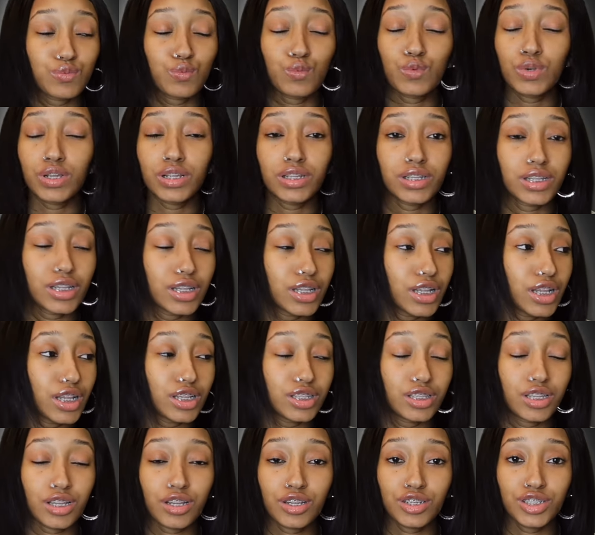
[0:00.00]
with
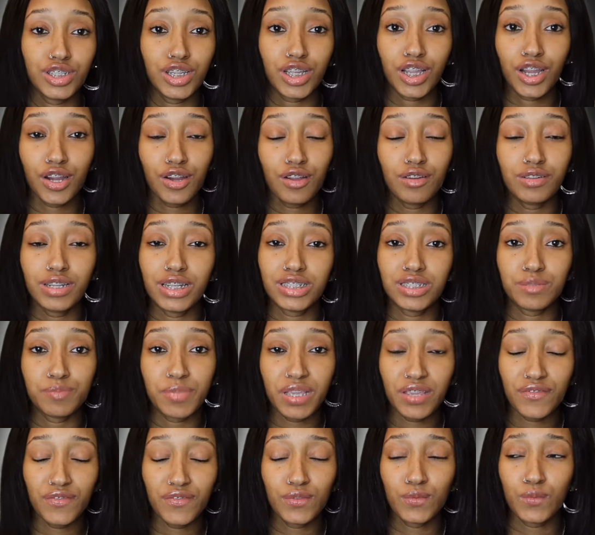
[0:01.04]
your girl that you're
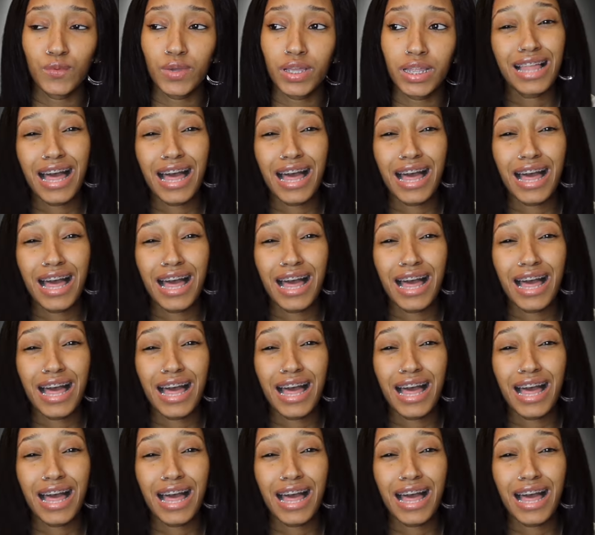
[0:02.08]
beefing with.